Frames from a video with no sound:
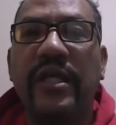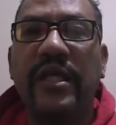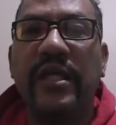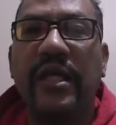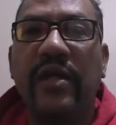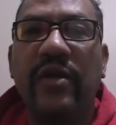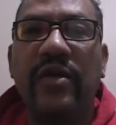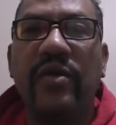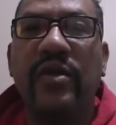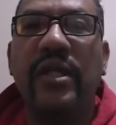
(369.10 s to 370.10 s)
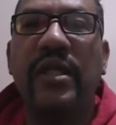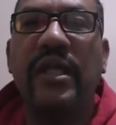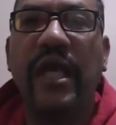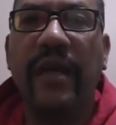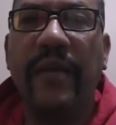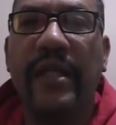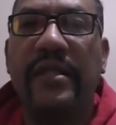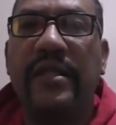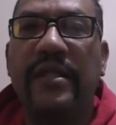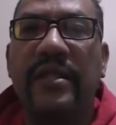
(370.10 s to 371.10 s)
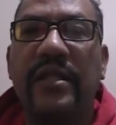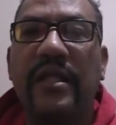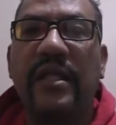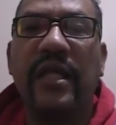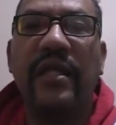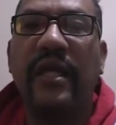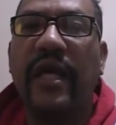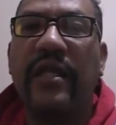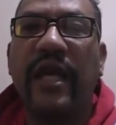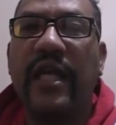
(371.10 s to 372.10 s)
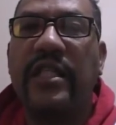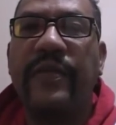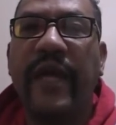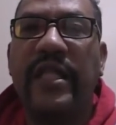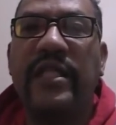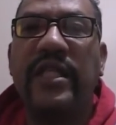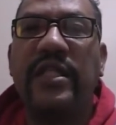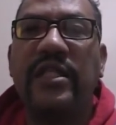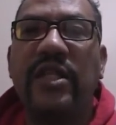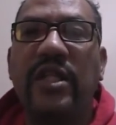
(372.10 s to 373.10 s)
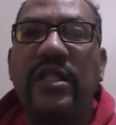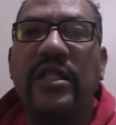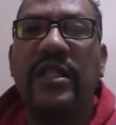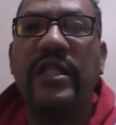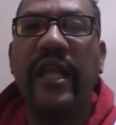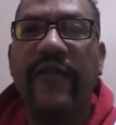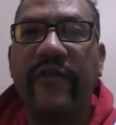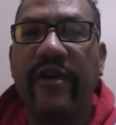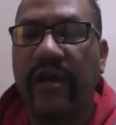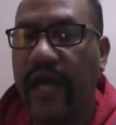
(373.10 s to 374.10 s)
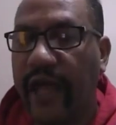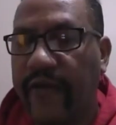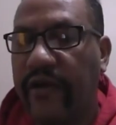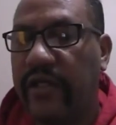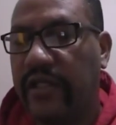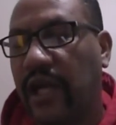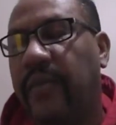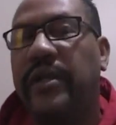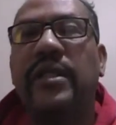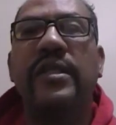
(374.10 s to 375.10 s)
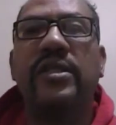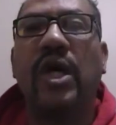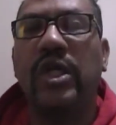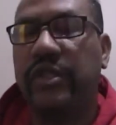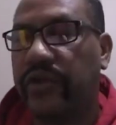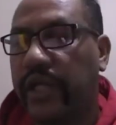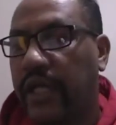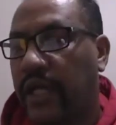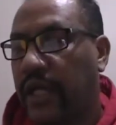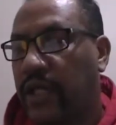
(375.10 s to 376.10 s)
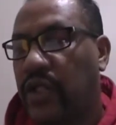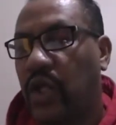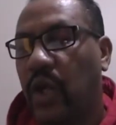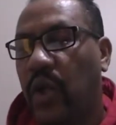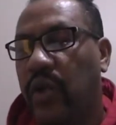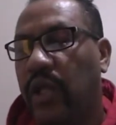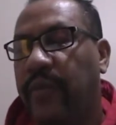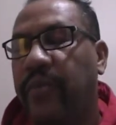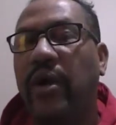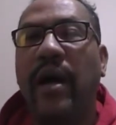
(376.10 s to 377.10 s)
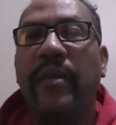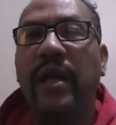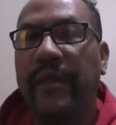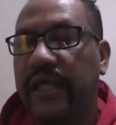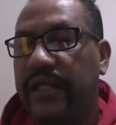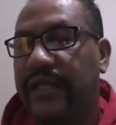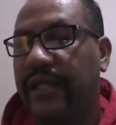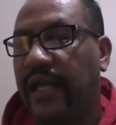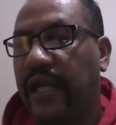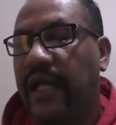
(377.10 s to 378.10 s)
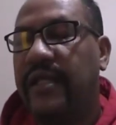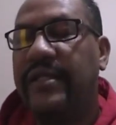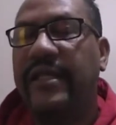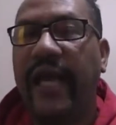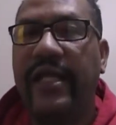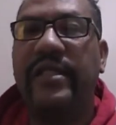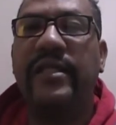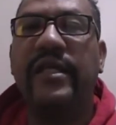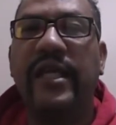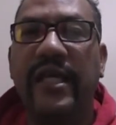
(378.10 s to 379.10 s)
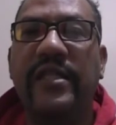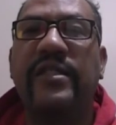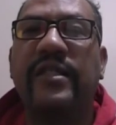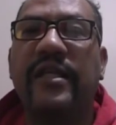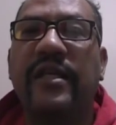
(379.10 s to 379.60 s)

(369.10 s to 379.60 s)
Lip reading: You know, you name it. The expenses just never ever stop in this country. So the problem is debt is